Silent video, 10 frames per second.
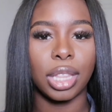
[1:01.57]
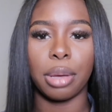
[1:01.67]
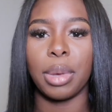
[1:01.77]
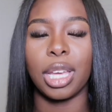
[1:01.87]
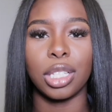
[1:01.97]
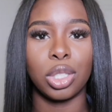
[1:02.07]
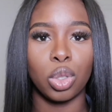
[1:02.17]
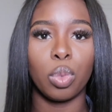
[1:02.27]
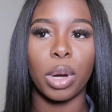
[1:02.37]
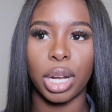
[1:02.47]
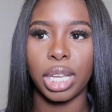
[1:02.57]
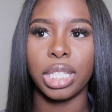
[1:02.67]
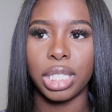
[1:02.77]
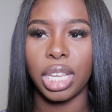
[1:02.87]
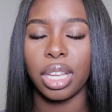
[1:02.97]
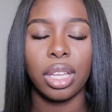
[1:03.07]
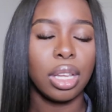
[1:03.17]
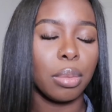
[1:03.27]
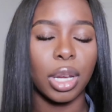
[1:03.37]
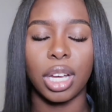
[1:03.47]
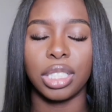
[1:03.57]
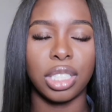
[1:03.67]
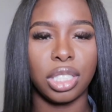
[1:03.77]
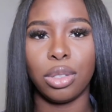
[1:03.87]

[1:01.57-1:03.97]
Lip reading: They make it super easy because this